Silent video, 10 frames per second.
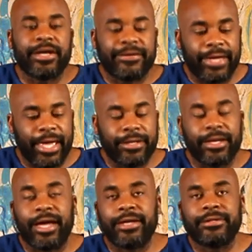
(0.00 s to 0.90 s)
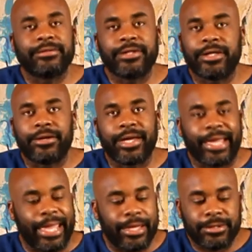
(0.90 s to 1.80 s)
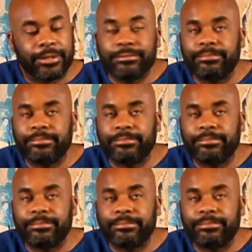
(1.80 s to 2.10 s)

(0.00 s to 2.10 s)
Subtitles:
I give it an 8-9. You know, like an 8.